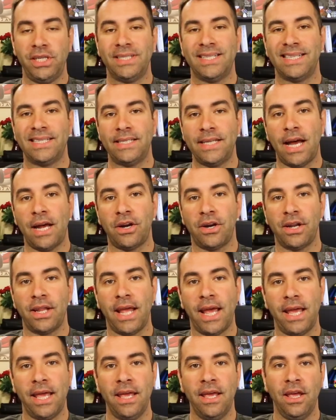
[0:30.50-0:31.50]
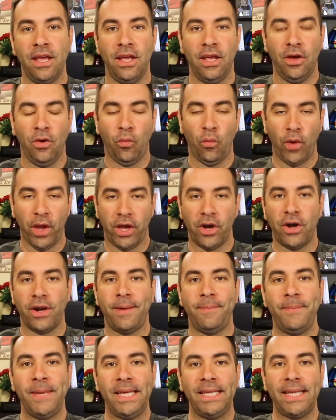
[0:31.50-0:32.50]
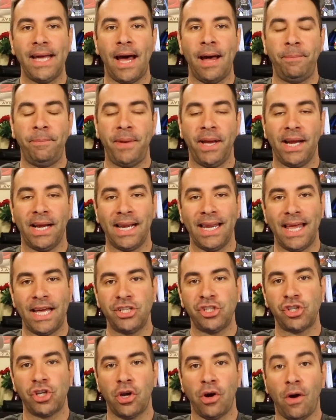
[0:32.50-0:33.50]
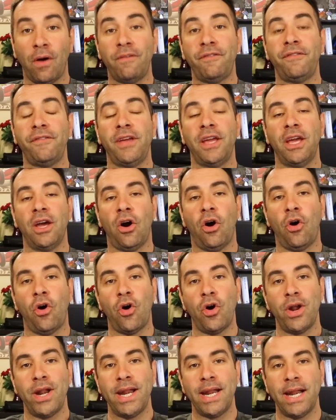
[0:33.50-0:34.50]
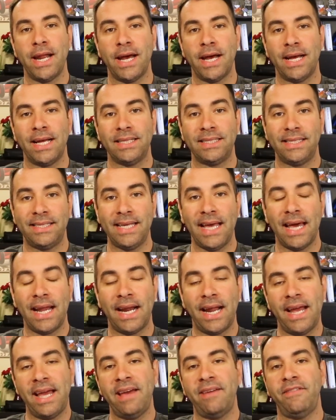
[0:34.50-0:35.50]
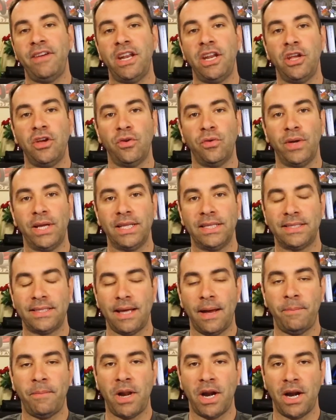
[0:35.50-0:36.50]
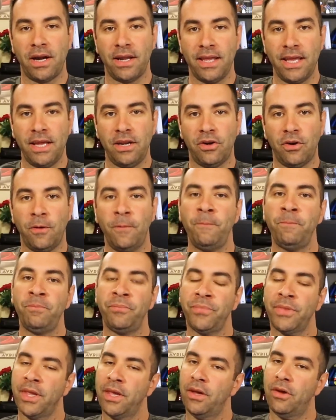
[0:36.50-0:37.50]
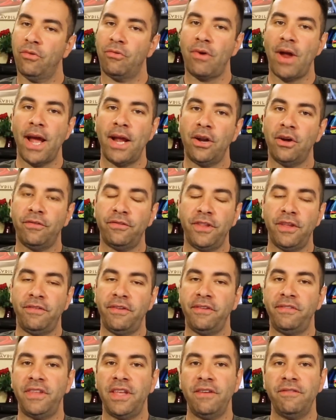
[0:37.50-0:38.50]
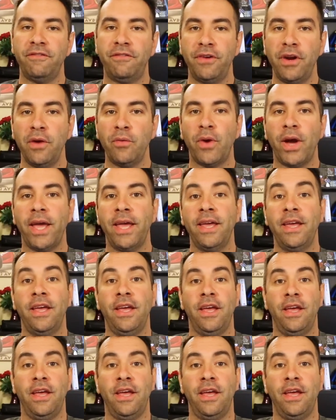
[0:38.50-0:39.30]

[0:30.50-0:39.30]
is a Saturday, we're gonna meet up at Klatch Coffee on Sierra Avenue in San Bernardino, right off the 15 freeway,